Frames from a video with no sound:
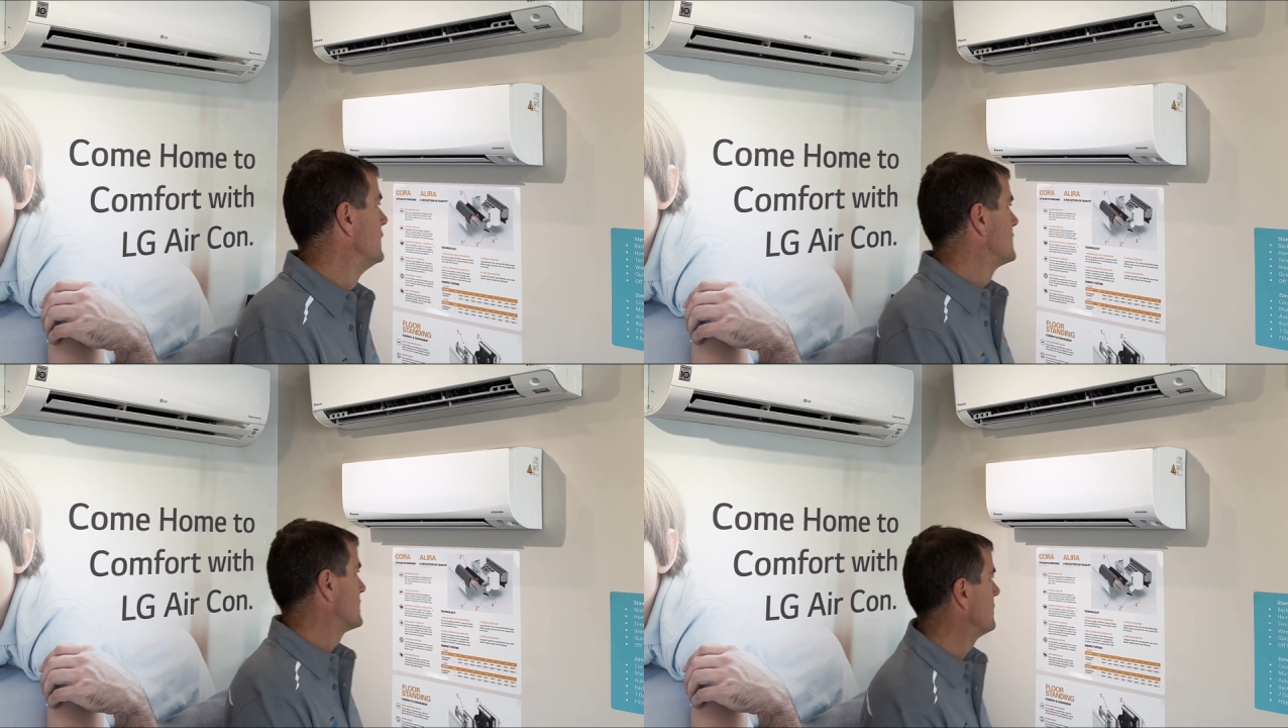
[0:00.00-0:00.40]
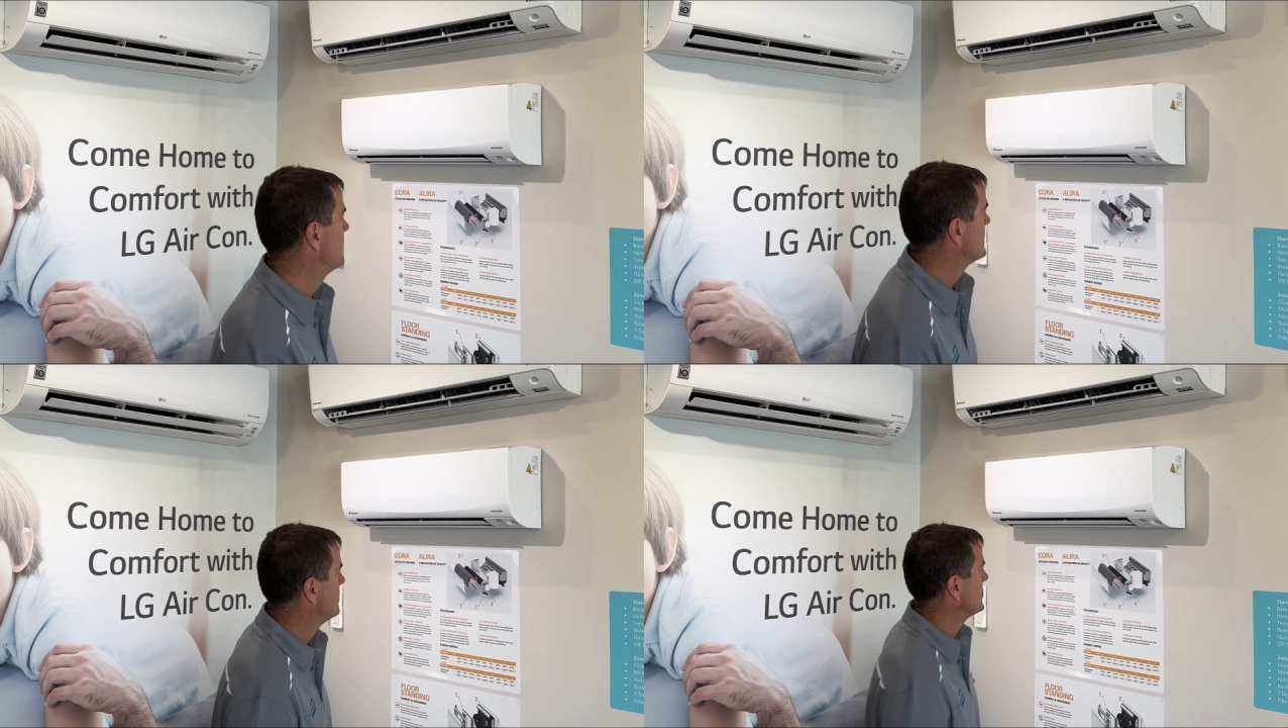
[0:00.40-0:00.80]
So with
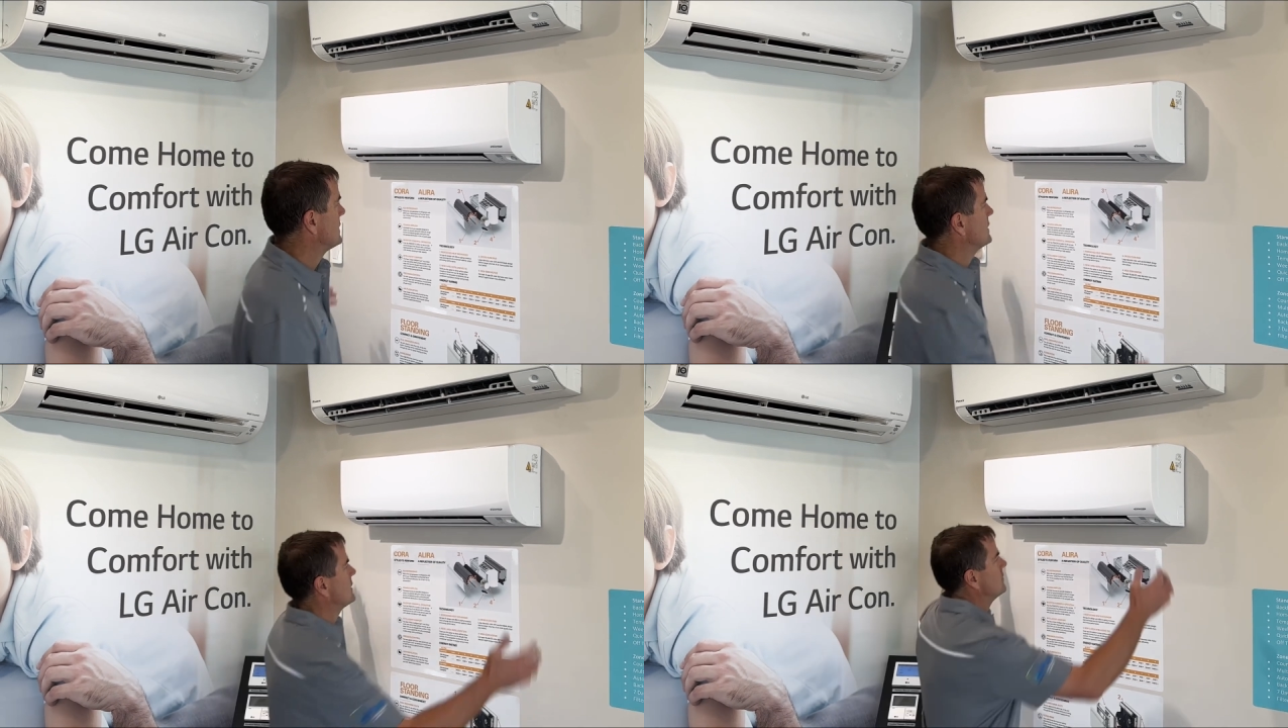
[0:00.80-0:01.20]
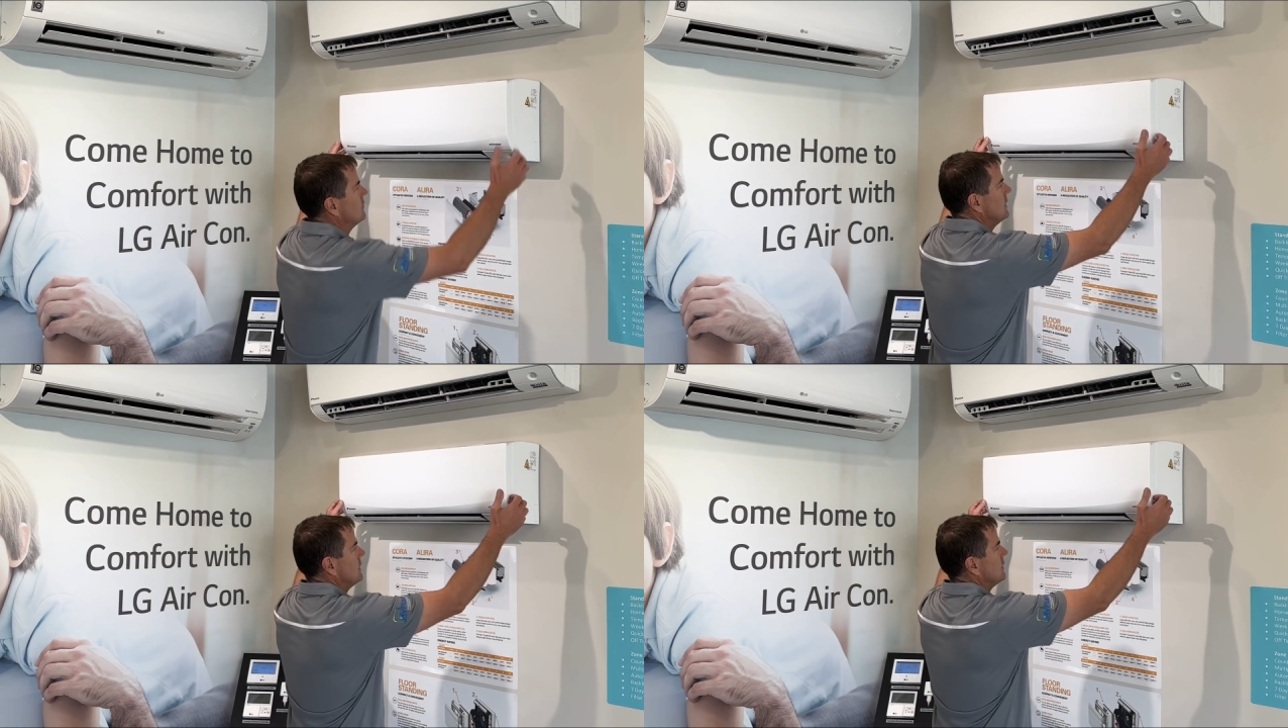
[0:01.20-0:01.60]
your split system,
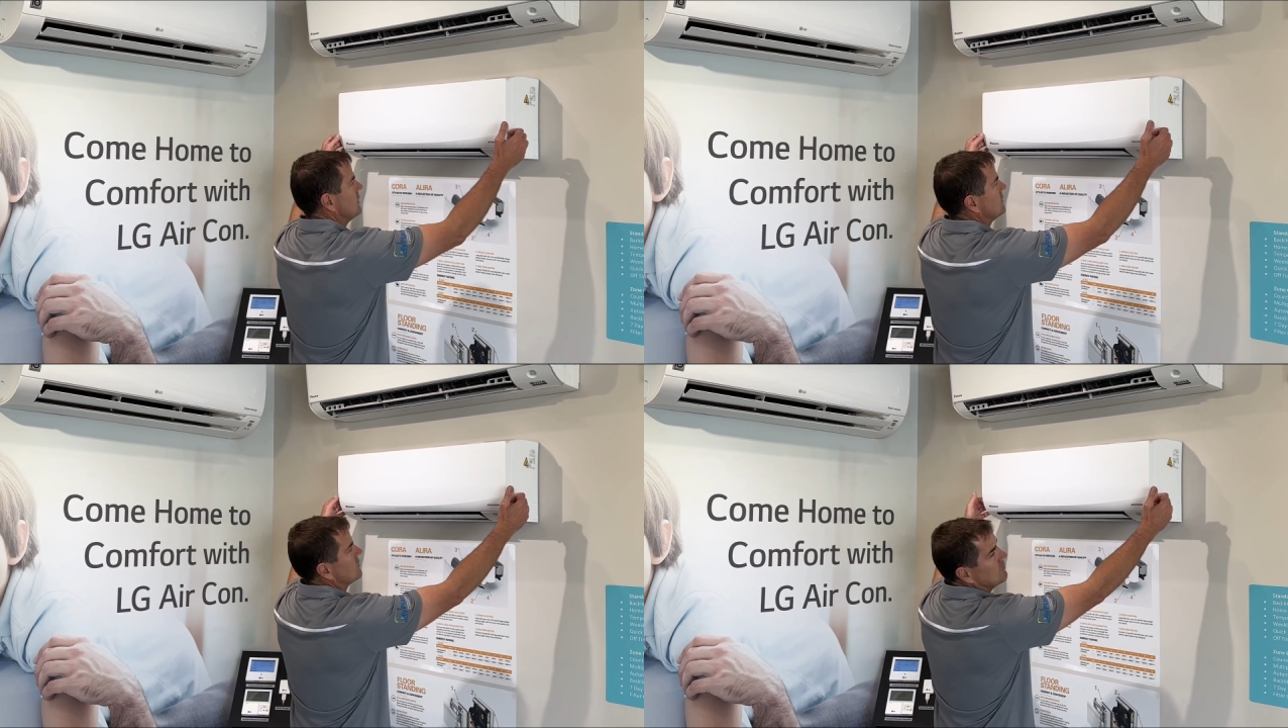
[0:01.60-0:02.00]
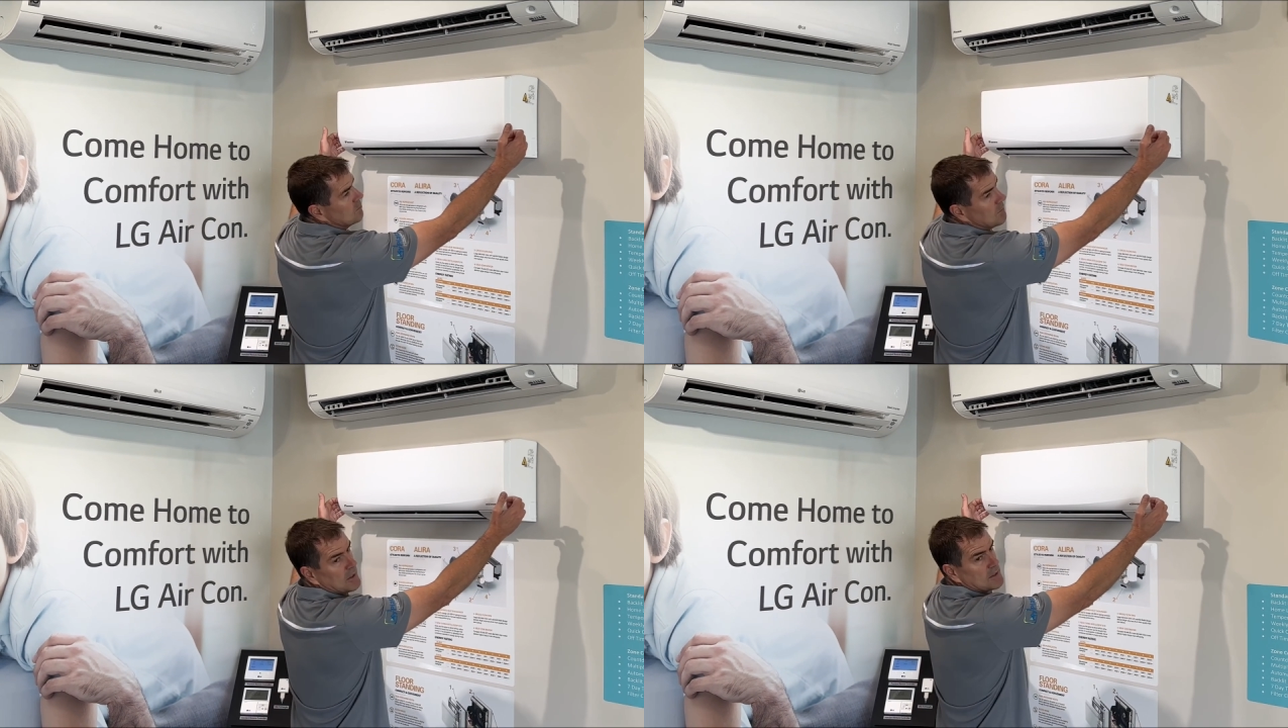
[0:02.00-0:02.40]

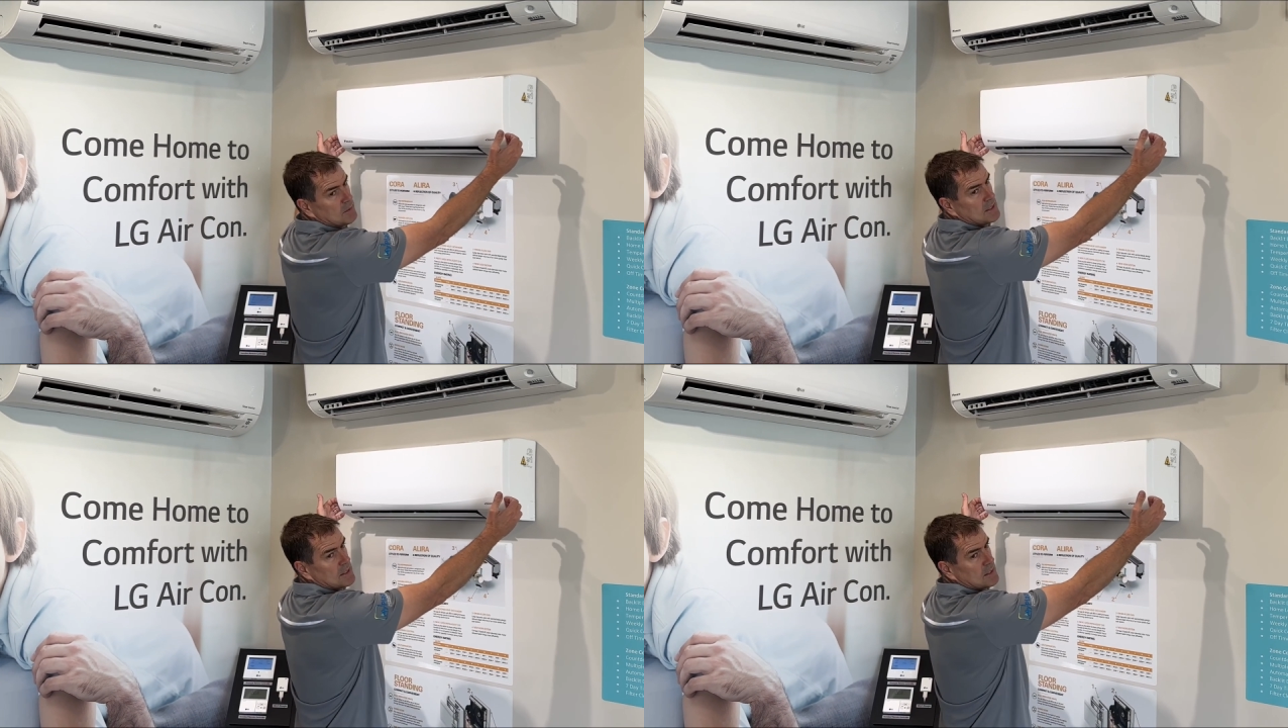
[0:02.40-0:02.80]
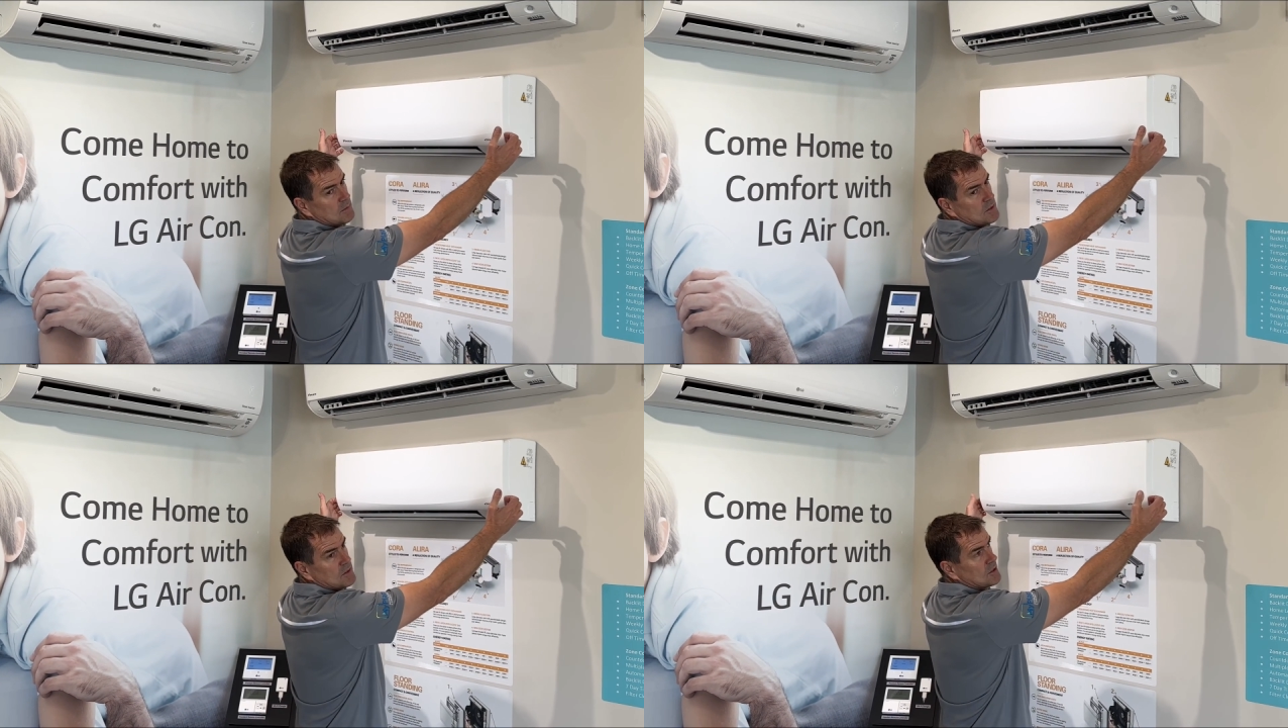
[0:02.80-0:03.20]
most split
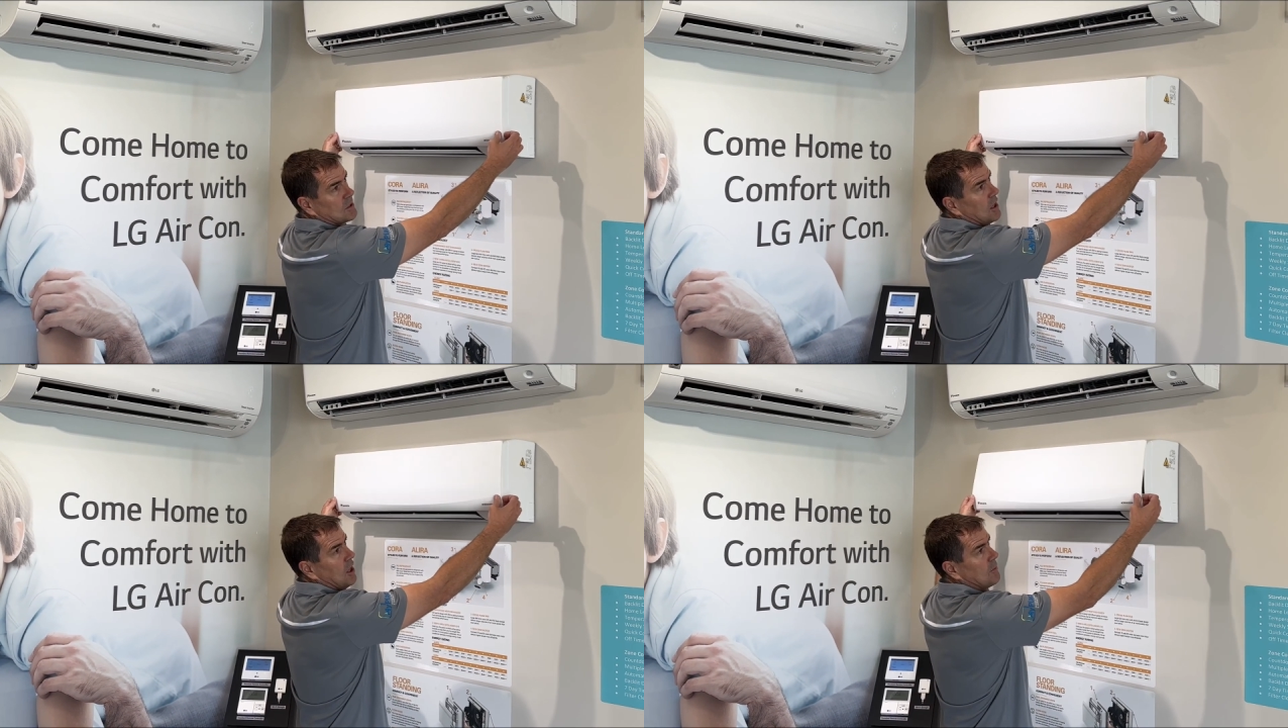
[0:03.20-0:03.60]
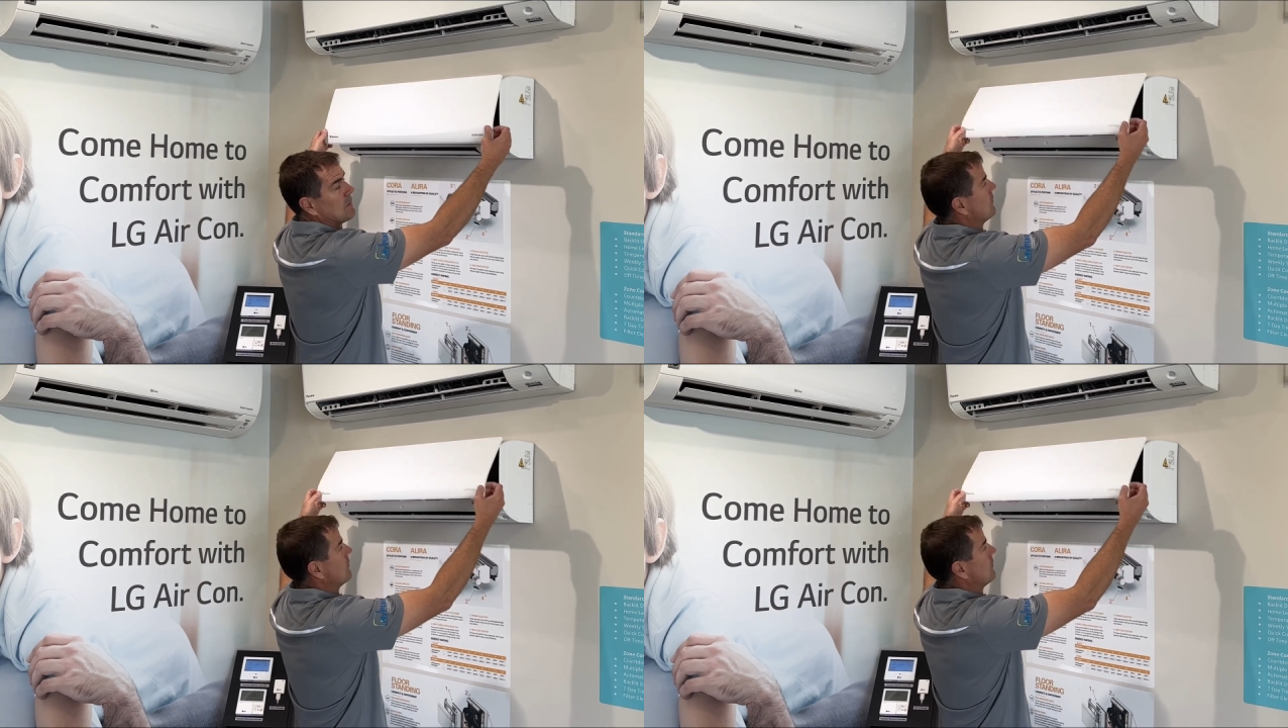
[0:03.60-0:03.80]
systems, you just got to open